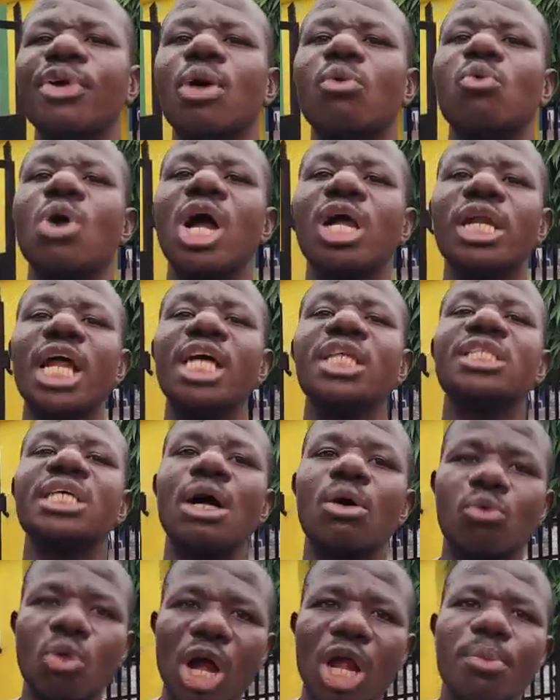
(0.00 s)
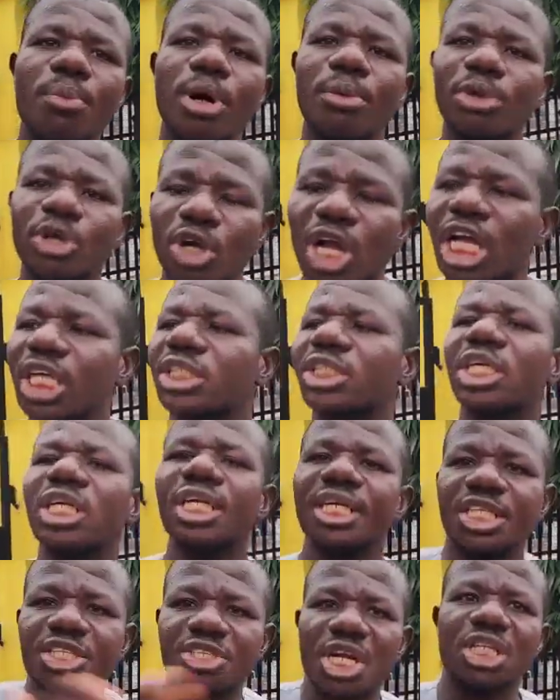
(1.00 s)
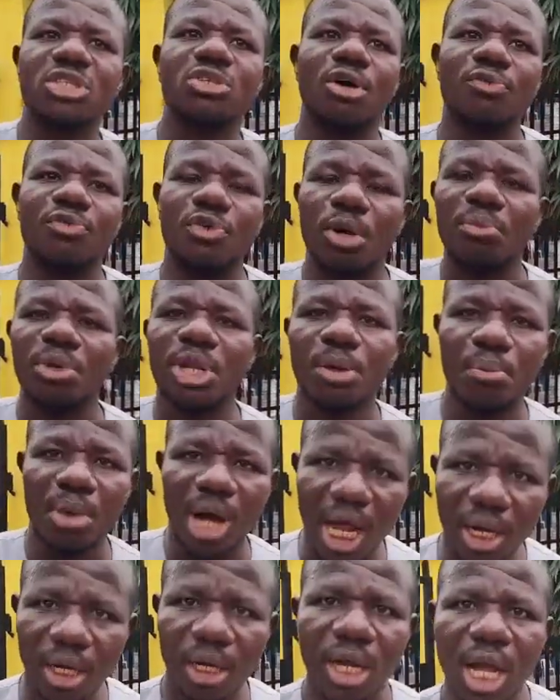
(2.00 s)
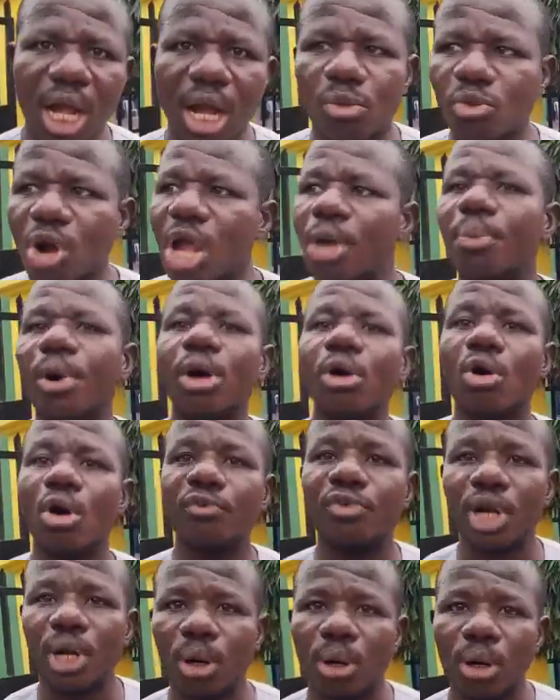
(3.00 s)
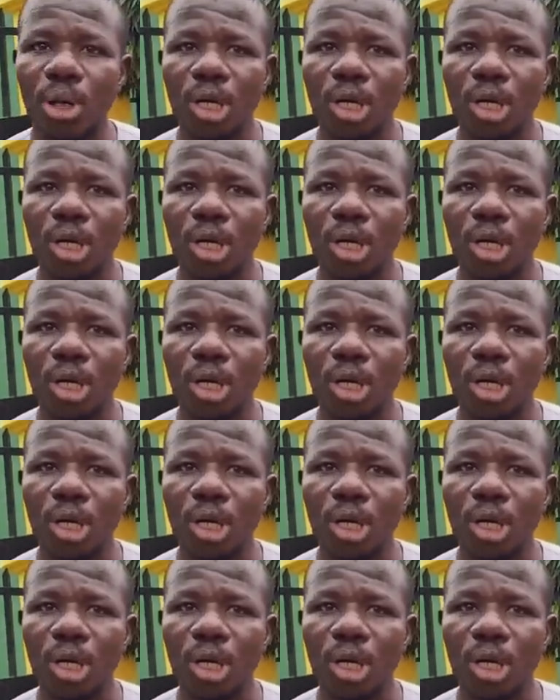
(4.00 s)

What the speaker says: Akwa, that is Akwa Ibom. You can see the threat from the man, Akwa Ibom governor.